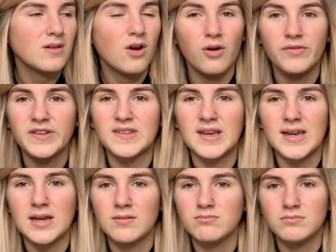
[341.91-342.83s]

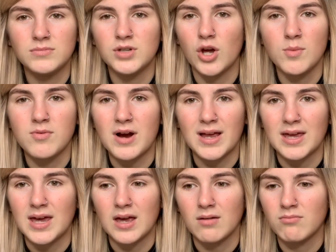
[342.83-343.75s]
Obviously, no
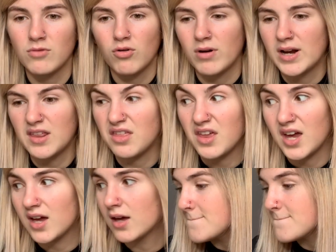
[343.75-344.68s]
bragging or
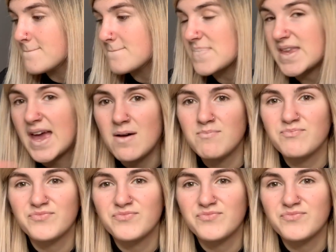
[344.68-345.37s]
anything. Yeah.